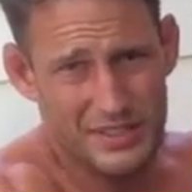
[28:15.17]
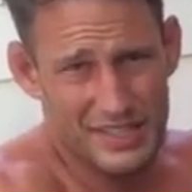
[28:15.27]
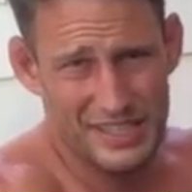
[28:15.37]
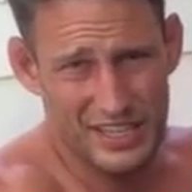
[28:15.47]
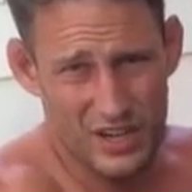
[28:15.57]

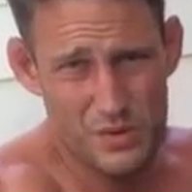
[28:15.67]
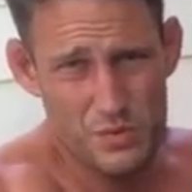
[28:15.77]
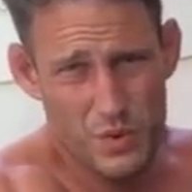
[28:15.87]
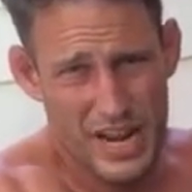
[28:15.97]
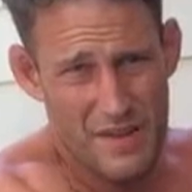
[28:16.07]
you know,
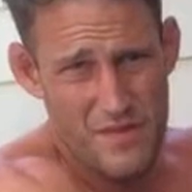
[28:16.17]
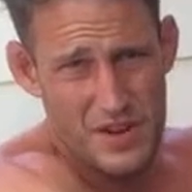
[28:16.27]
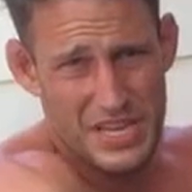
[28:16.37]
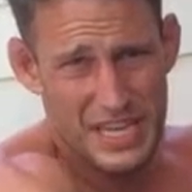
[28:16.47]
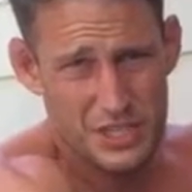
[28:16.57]
whatever
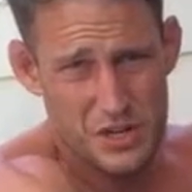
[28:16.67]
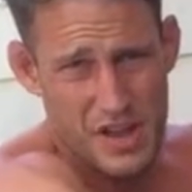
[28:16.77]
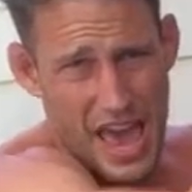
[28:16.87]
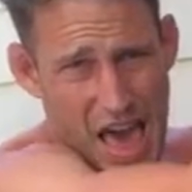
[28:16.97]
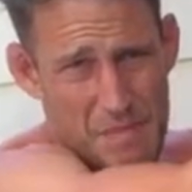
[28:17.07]
to get you
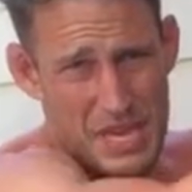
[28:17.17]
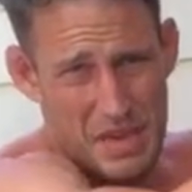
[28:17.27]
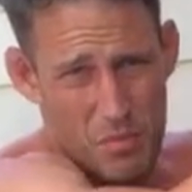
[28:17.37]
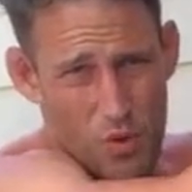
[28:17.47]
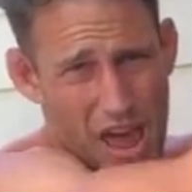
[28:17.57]
happy,
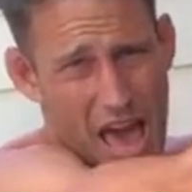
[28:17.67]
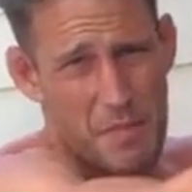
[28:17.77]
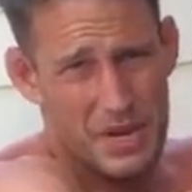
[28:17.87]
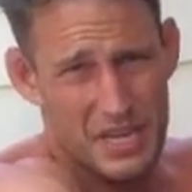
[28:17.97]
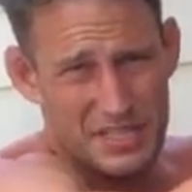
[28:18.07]
more
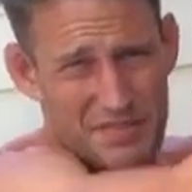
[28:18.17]
happiness,